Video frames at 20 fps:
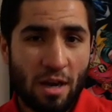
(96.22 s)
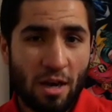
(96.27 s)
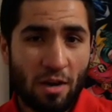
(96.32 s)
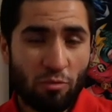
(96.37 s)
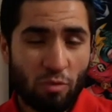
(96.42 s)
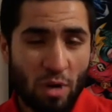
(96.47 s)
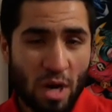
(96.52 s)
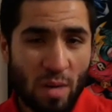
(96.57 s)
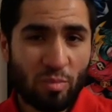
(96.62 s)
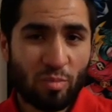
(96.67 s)

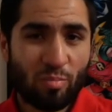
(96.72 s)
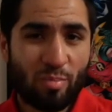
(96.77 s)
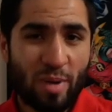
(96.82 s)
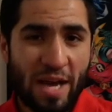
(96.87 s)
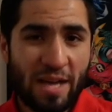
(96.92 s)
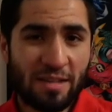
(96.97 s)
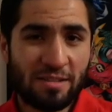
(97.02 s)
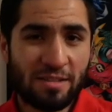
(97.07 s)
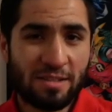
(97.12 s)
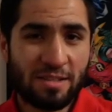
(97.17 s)
of Robert
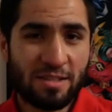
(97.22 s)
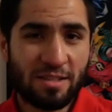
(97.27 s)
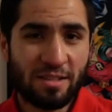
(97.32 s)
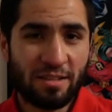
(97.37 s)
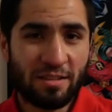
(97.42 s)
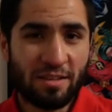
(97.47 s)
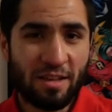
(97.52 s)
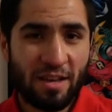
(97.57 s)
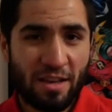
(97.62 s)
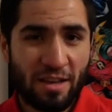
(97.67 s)

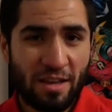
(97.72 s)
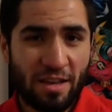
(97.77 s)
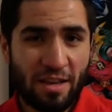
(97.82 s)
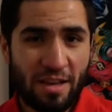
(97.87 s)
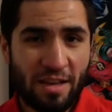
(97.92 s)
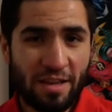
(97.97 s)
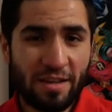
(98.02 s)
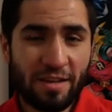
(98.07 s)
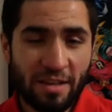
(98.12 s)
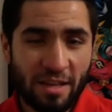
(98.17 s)
Pattinson
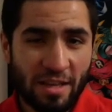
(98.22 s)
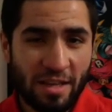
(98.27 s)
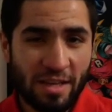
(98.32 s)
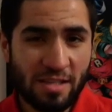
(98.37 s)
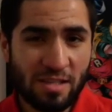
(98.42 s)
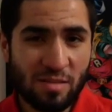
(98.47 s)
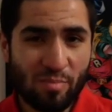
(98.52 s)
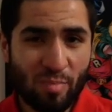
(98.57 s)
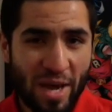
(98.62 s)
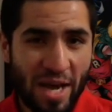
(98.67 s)
in
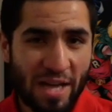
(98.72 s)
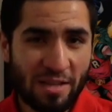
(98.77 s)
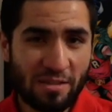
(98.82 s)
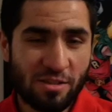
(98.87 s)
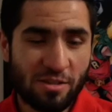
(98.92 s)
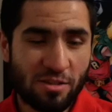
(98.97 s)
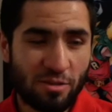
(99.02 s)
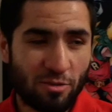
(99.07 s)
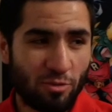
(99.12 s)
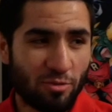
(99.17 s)
his
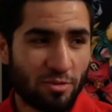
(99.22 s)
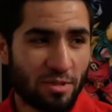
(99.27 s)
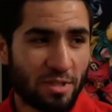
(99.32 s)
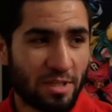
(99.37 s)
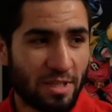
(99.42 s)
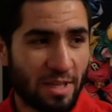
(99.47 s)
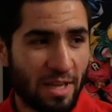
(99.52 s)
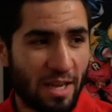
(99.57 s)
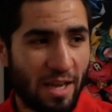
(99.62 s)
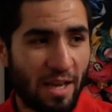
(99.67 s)

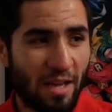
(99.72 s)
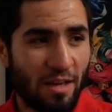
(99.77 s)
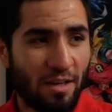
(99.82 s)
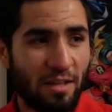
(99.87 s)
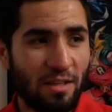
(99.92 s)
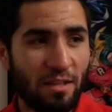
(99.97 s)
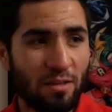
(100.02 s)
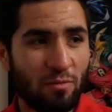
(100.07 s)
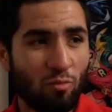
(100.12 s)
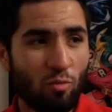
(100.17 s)
Batsuit,
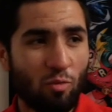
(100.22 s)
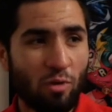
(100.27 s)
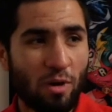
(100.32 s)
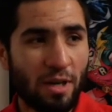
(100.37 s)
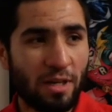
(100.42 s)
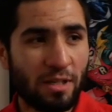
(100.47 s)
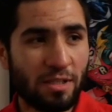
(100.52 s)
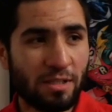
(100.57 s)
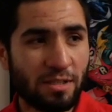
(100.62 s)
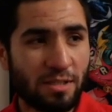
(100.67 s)
and it
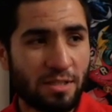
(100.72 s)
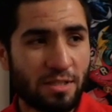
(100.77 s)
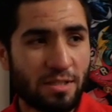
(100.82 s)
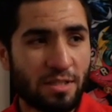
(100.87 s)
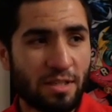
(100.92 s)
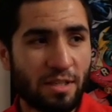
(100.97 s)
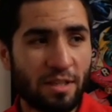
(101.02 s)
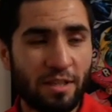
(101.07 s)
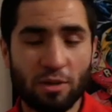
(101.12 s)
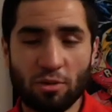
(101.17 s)

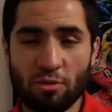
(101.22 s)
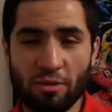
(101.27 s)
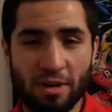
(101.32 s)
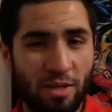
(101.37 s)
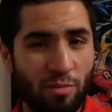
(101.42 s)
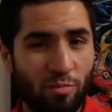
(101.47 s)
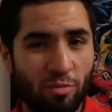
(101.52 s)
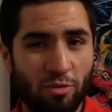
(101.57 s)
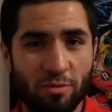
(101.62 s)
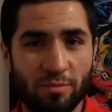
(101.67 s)
was
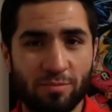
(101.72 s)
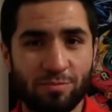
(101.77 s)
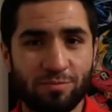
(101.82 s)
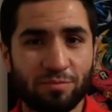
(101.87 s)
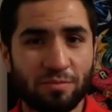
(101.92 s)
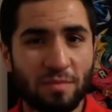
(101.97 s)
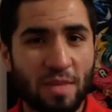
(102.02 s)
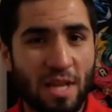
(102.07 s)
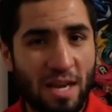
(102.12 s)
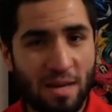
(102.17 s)
incredible.
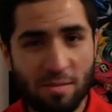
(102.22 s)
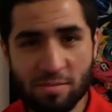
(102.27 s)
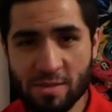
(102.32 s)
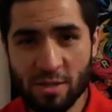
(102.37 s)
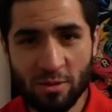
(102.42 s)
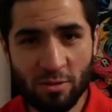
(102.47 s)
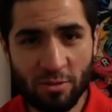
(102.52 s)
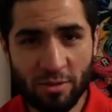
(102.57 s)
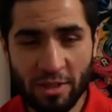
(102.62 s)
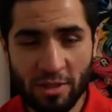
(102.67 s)

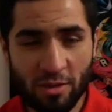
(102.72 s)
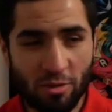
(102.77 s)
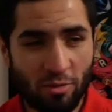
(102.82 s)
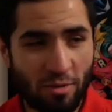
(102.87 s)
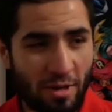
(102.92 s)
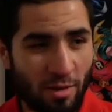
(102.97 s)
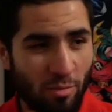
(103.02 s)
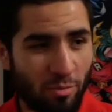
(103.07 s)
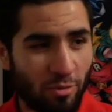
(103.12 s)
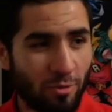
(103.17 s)
Absolutely
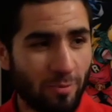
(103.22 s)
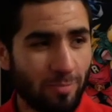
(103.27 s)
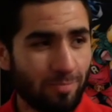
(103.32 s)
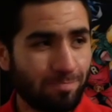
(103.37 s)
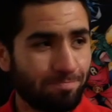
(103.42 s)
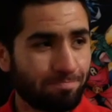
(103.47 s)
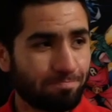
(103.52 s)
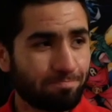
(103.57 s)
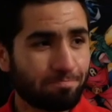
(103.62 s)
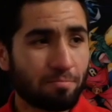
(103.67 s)
incredible.
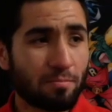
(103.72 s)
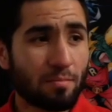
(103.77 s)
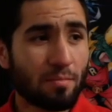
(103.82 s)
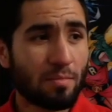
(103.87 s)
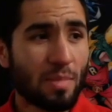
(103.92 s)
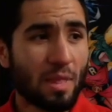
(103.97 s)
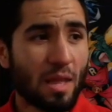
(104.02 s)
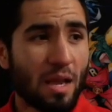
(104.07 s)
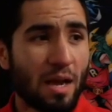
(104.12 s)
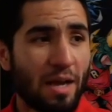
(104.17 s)

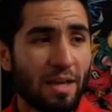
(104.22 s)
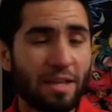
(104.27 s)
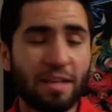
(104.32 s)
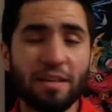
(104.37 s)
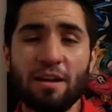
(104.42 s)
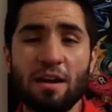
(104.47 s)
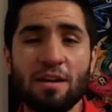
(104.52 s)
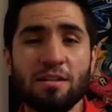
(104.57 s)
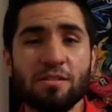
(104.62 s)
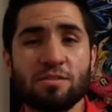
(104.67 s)
I
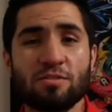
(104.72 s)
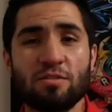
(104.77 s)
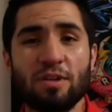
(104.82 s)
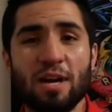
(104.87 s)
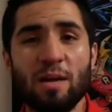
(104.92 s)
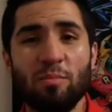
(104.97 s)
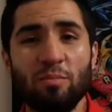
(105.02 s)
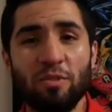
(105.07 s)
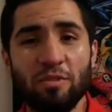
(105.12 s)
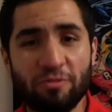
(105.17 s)
cannot
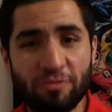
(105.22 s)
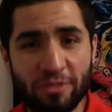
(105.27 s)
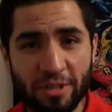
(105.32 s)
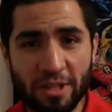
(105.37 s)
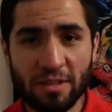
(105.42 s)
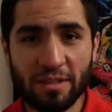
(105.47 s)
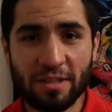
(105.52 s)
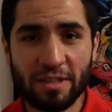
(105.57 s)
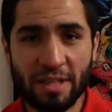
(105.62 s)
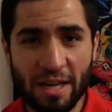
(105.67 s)
describe the
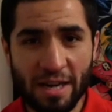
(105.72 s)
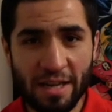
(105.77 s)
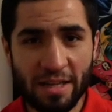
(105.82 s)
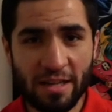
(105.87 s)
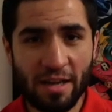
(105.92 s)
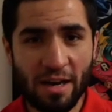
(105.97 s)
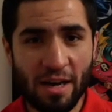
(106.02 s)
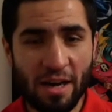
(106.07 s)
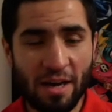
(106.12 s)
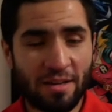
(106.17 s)
feeling that I
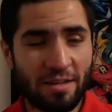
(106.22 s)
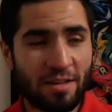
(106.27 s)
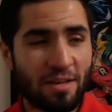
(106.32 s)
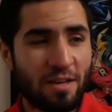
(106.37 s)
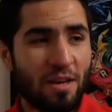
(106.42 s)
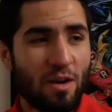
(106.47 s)
got